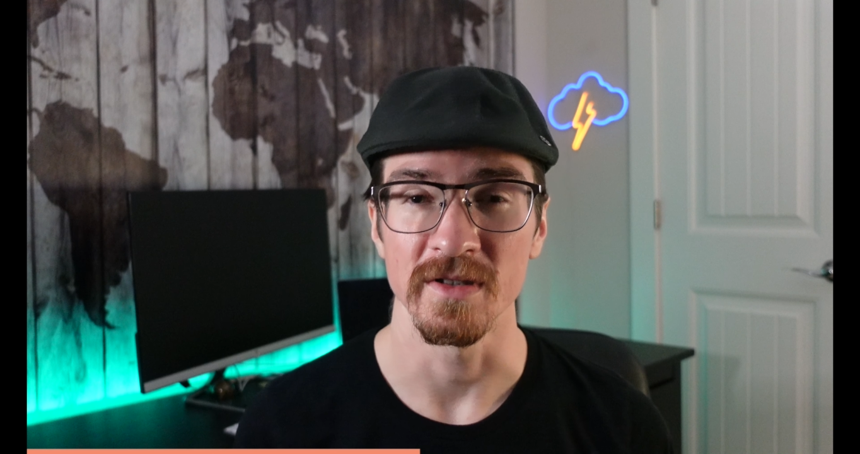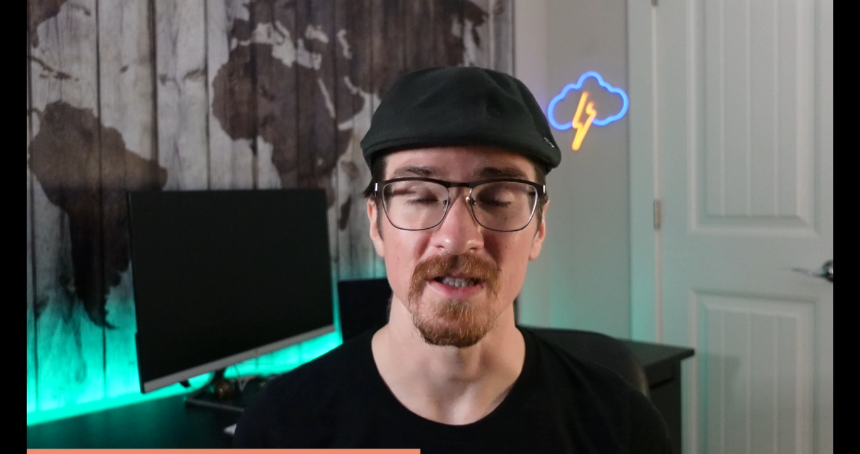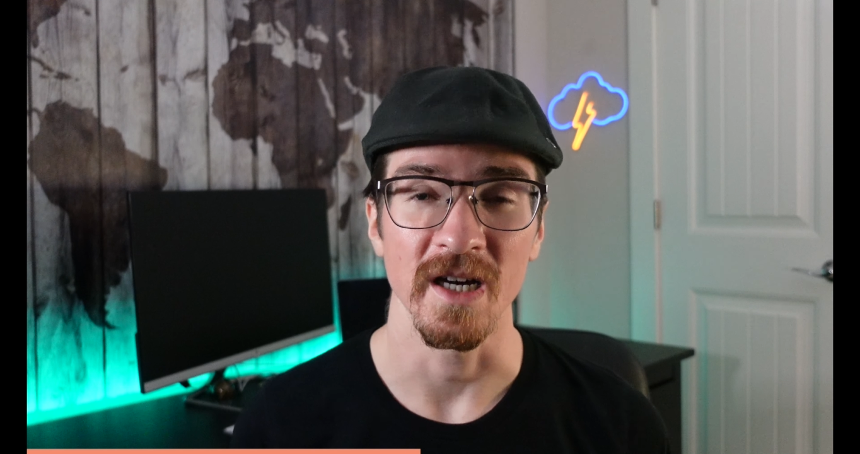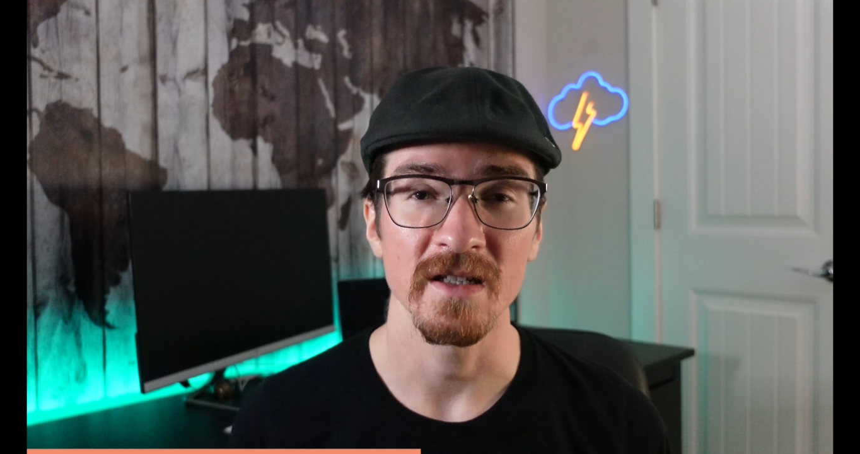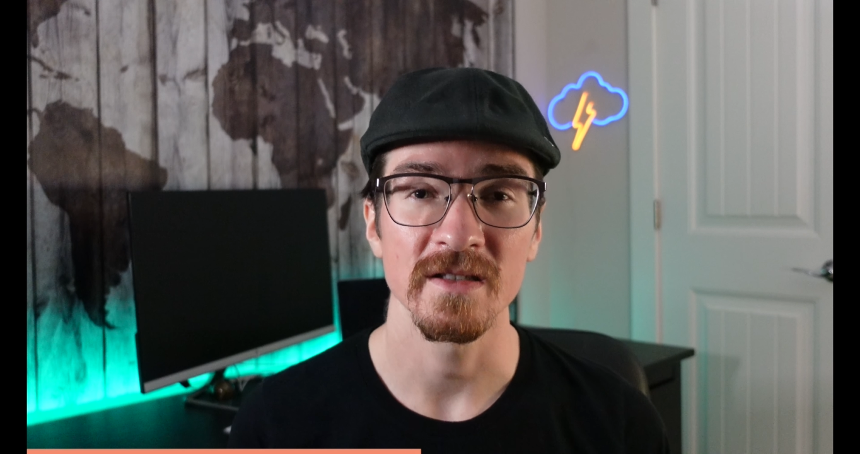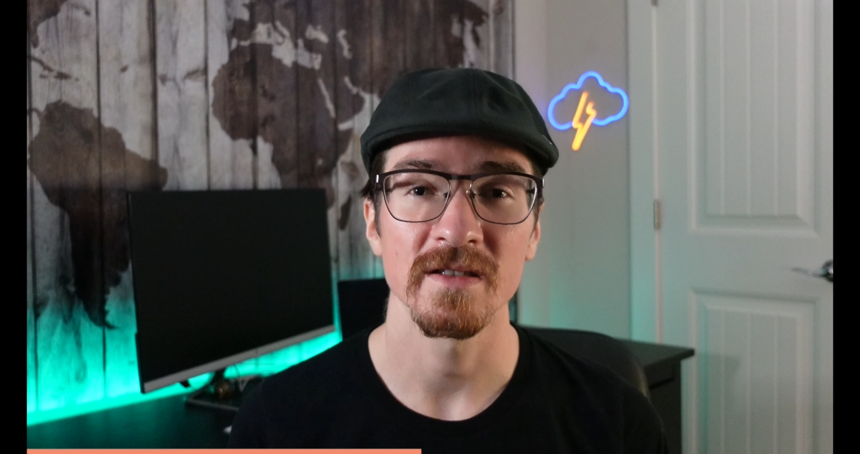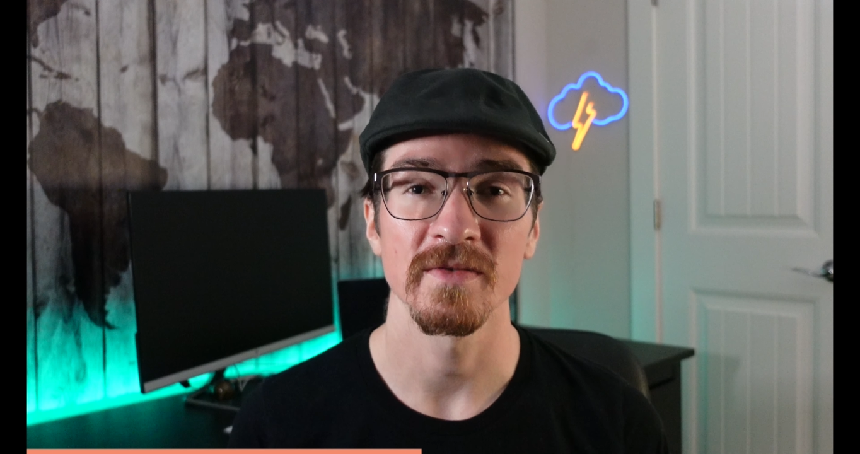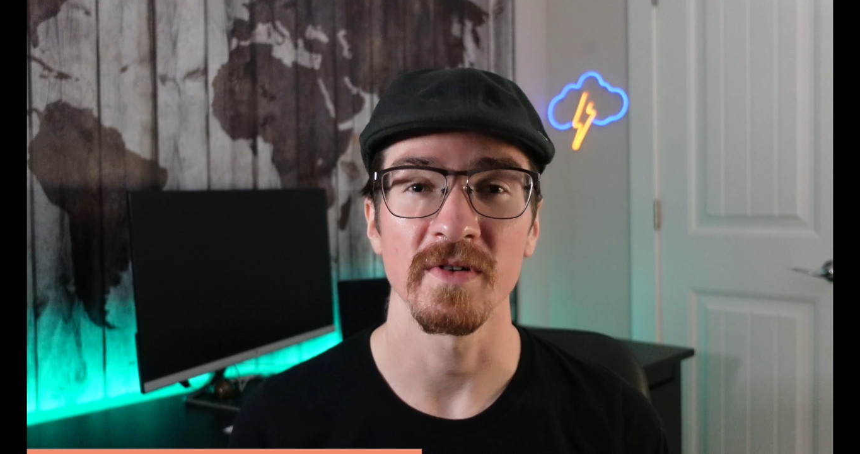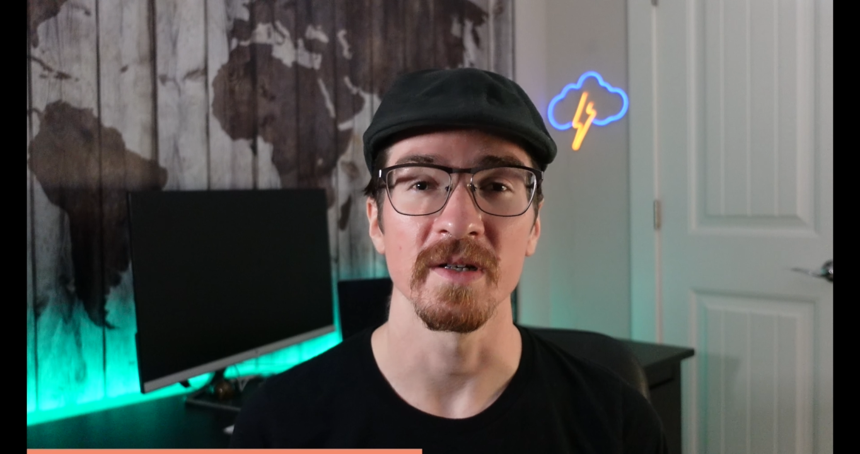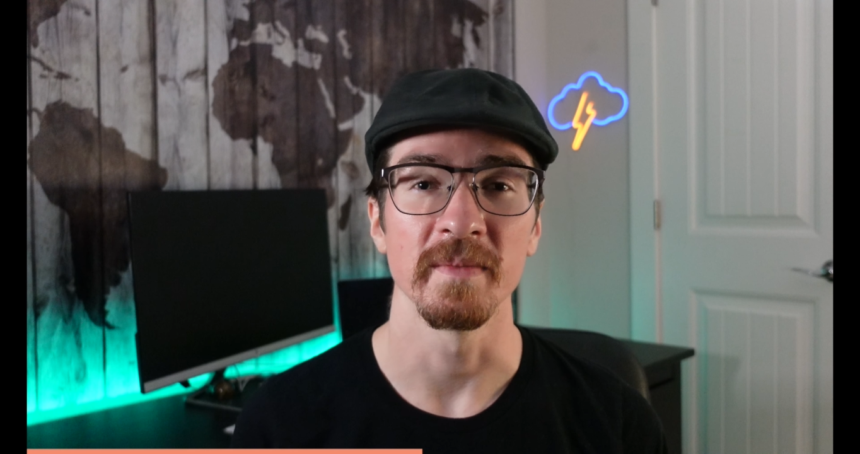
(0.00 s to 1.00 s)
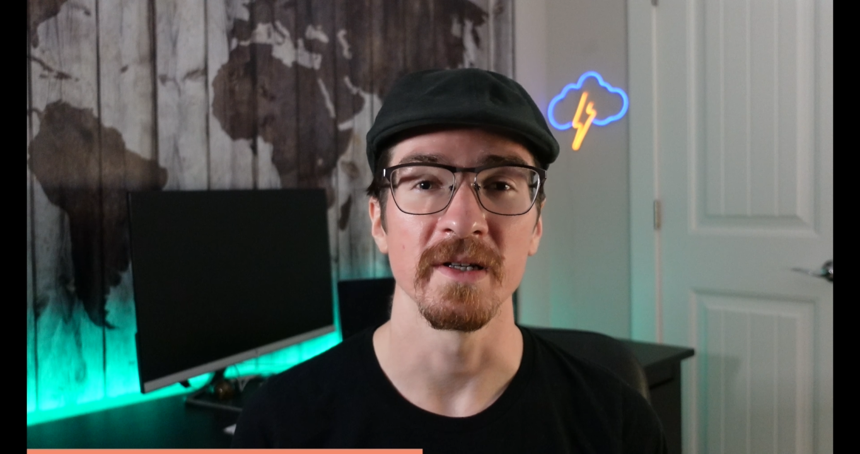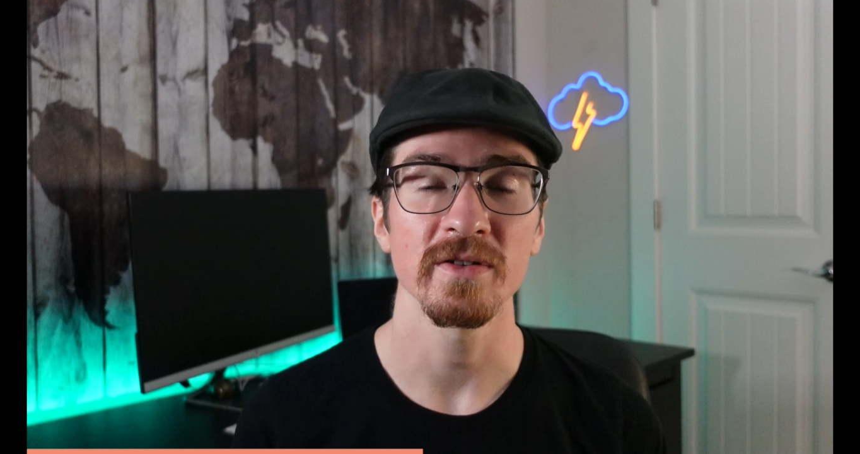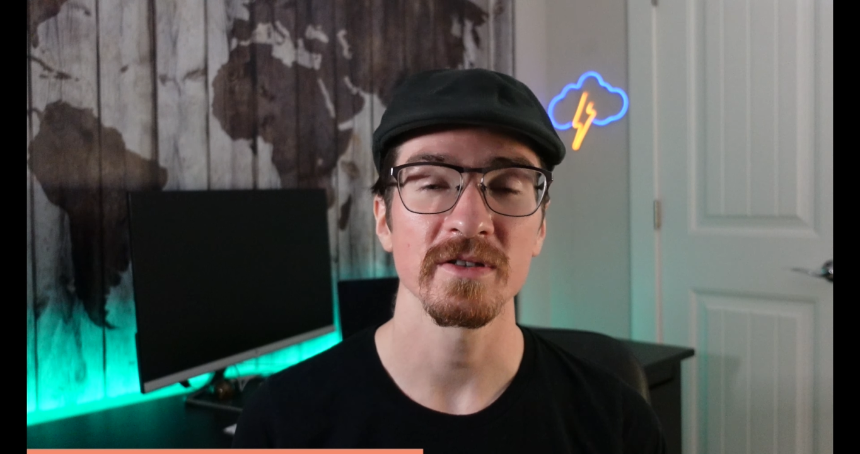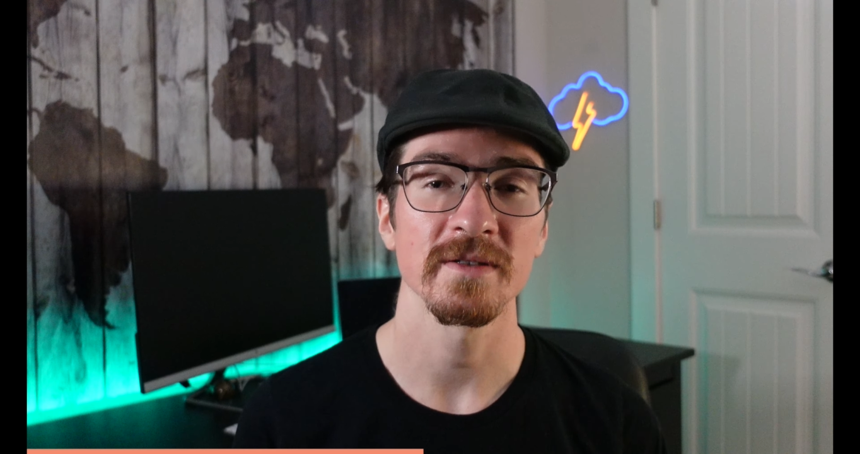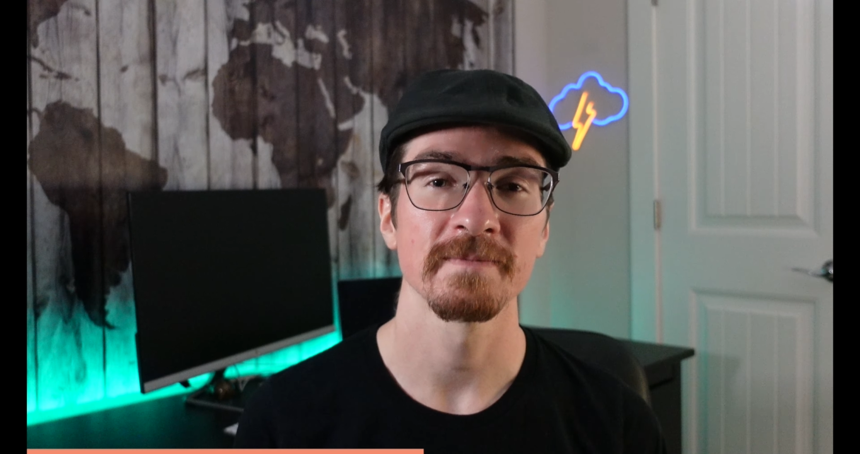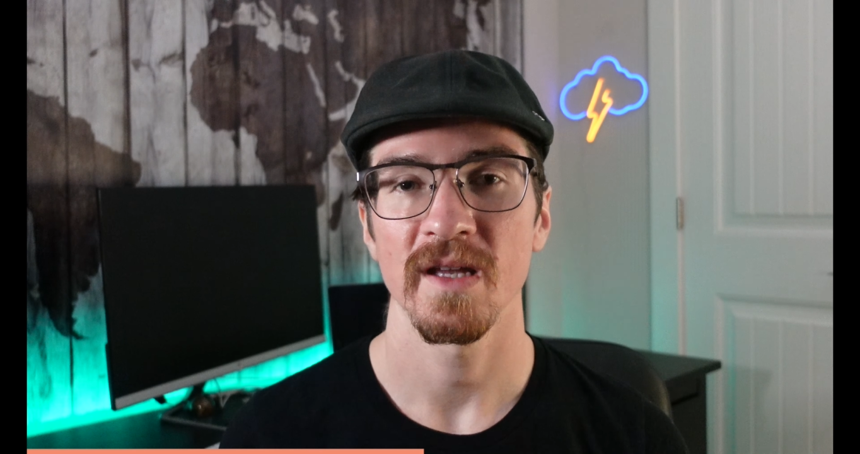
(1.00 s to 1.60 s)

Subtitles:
science fundamentals.